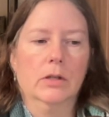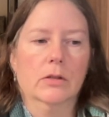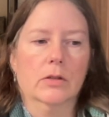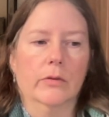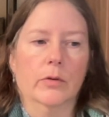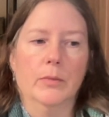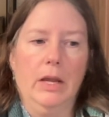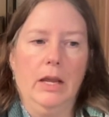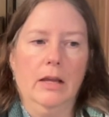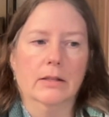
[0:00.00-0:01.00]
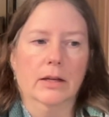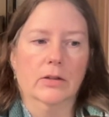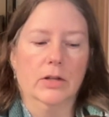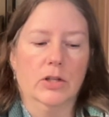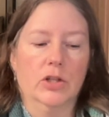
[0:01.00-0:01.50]
so for me it's
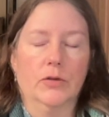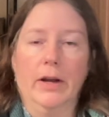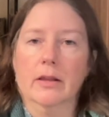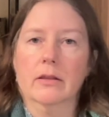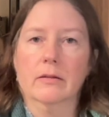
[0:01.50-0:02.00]
actually strength